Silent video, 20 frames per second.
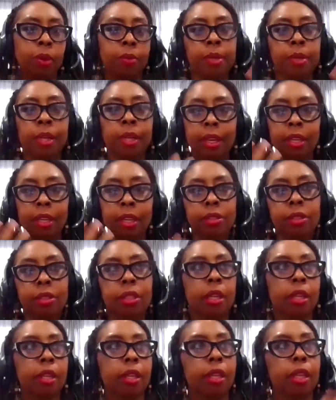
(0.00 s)
women, like you
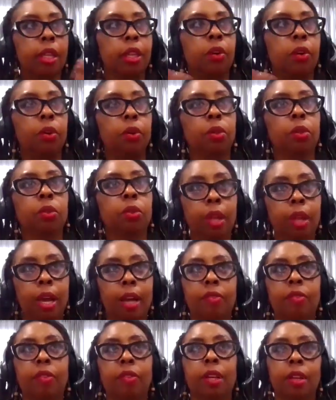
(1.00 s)
said, they go through
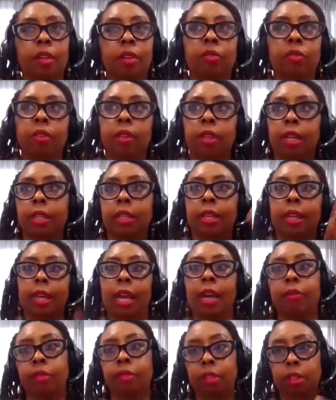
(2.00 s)
life and they feel like they
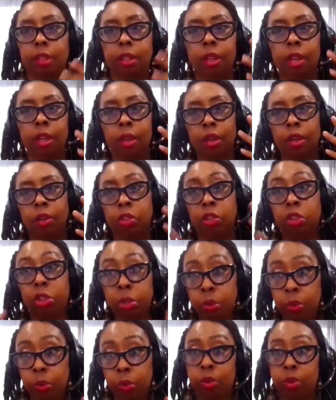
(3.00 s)
have to
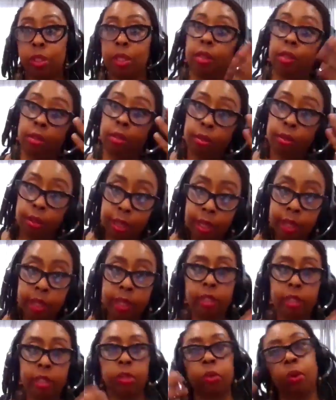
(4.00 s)
choose either
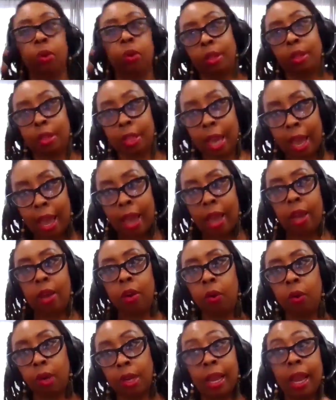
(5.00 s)
this or that,
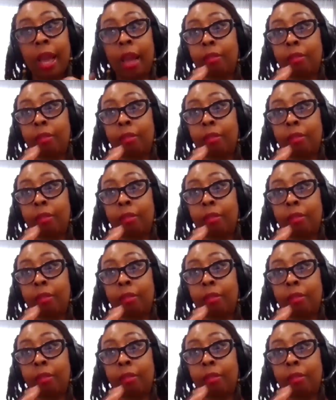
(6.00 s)
or they